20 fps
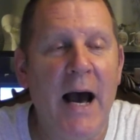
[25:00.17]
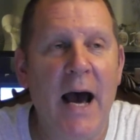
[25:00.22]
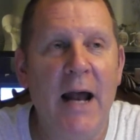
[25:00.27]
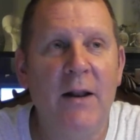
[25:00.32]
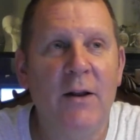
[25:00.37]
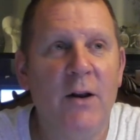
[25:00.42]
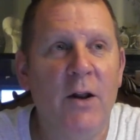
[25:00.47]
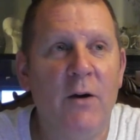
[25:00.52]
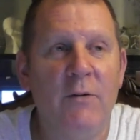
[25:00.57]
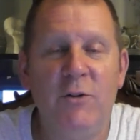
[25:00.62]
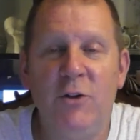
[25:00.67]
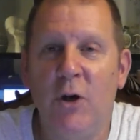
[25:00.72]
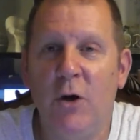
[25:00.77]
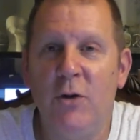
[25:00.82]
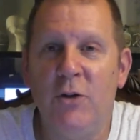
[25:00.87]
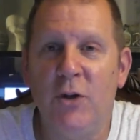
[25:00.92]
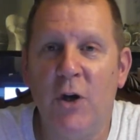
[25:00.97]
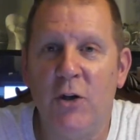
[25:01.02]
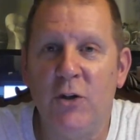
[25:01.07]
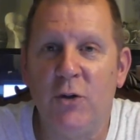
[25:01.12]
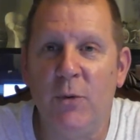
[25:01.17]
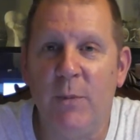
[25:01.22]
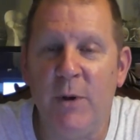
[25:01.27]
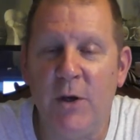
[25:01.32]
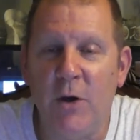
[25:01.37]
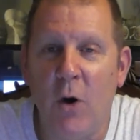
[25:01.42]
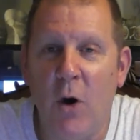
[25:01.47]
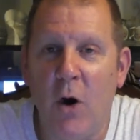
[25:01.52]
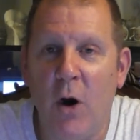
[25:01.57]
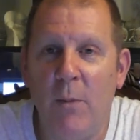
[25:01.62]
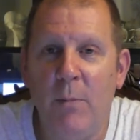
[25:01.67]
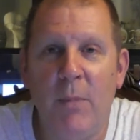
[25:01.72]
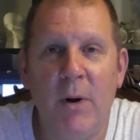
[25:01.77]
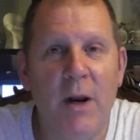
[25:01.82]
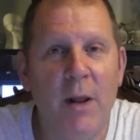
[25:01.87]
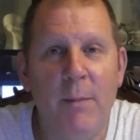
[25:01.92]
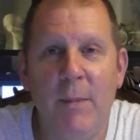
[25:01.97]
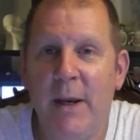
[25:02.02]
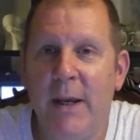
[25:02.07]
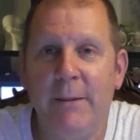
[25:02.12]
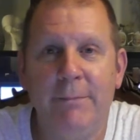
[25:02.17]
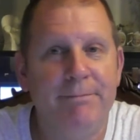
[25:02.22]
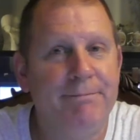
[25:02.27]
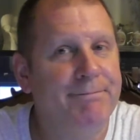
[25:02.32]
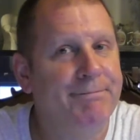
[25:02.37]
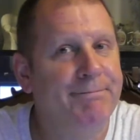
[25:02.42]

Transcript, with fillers: I don't know if Joe Judge will be gone, but I mean,